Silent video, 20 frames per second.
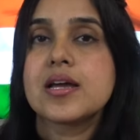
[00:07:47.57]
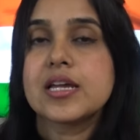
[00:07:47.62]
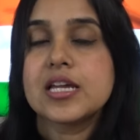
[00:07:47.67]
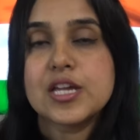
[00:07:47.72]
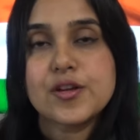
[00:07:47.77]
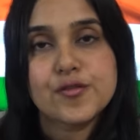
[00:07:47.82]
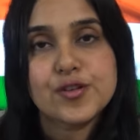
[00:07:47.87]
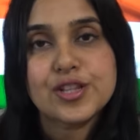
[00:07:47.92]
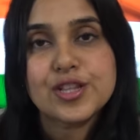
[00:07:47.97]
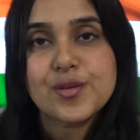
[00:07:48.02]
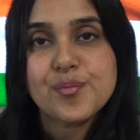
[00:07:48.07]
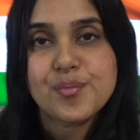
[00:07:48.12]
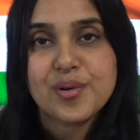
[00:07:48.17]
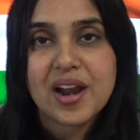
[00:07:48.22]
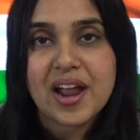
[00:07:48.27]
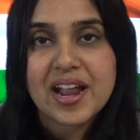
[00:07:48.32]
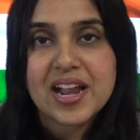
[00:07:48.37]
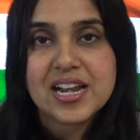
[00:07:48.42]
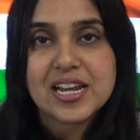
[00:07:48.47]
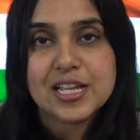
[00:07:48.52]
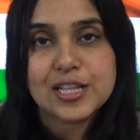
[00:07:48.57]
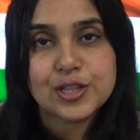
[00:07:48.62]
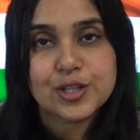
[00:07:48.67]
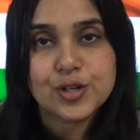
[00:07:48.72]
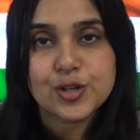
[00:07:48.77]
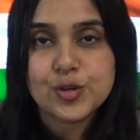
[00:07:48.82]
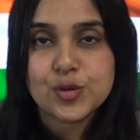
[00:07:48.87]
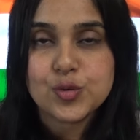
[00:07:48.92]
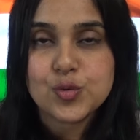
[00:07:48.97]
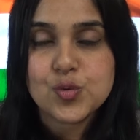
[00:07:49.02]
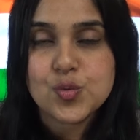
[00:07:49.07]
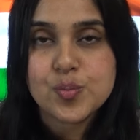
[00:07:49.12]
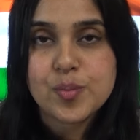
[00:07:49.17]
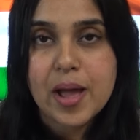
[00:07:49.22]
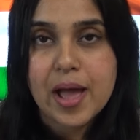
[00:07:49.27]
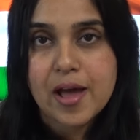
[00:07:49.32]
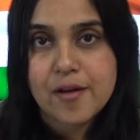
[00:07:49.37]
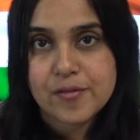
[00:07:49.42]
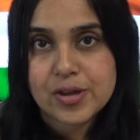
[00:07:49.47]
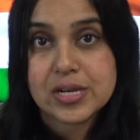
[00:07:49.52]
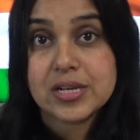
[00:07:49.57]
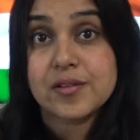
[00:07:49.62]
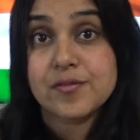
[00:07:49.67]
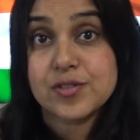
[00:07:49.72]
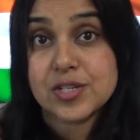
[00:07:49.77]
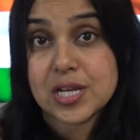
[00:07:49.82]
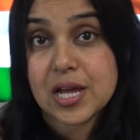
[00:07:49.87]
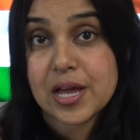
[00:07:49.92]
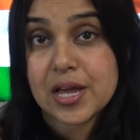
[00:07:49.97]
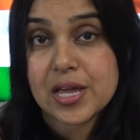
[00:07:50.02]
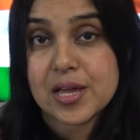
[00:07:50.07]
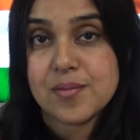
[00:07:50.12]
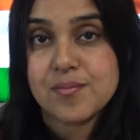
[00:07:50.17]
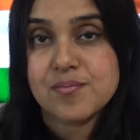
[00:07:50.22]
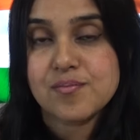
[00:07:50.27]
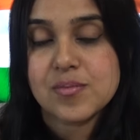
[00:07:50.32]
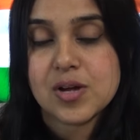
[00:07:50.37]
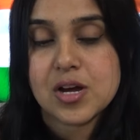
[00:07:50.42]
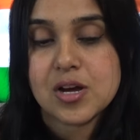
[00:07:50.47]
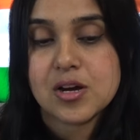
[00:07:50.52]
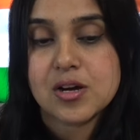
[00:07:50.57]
Even the bride and the groom have enough time